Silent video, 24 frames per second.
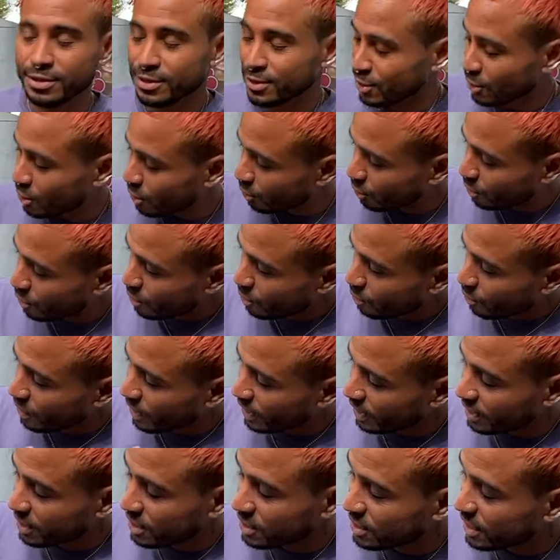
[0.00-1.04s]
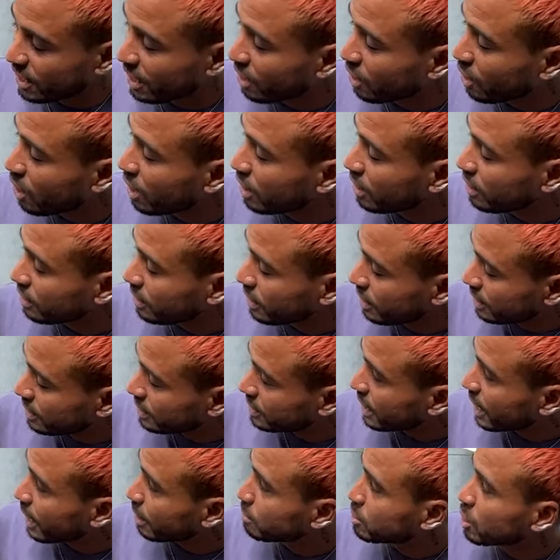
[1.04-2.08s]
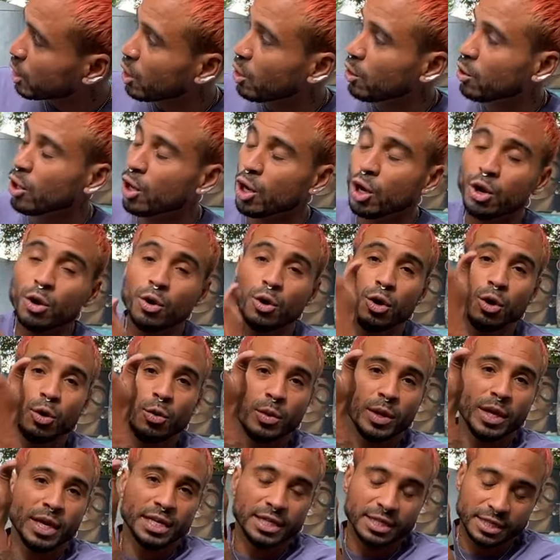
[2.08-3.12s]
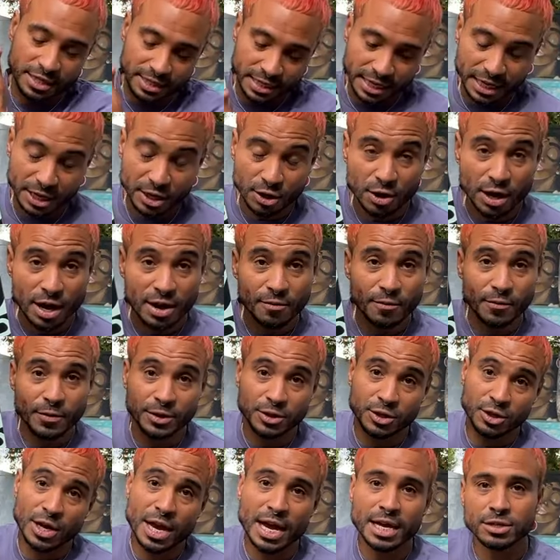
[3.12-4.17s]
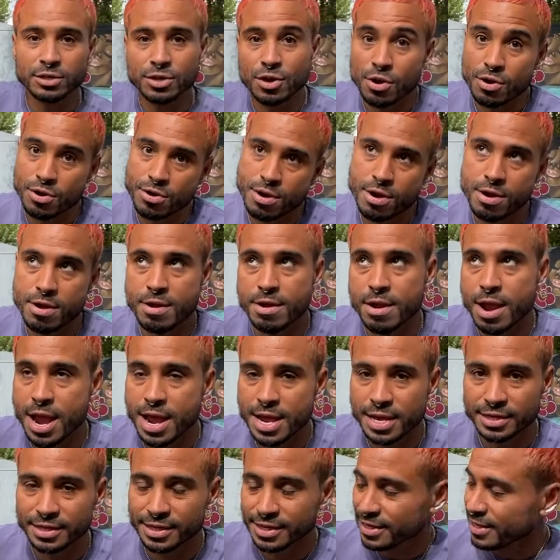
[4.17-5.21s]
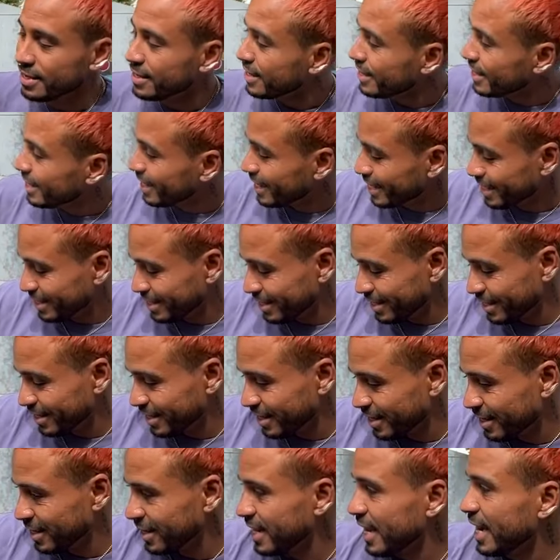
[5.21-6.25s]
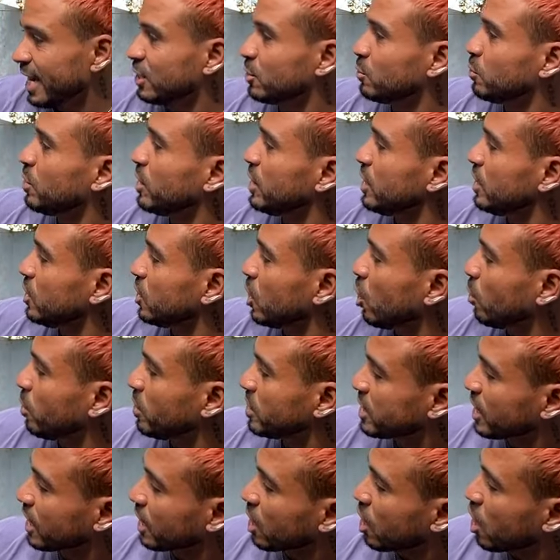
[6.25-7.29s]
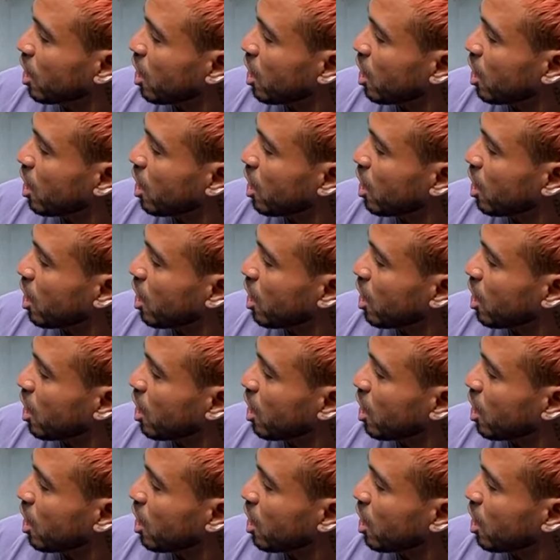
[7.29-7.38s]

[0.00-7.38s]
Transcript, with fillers: so we got the Sandlot Times logo, we got the psyched graphics, so you guys go crazy. And yeah, it's pretty dope. It's like an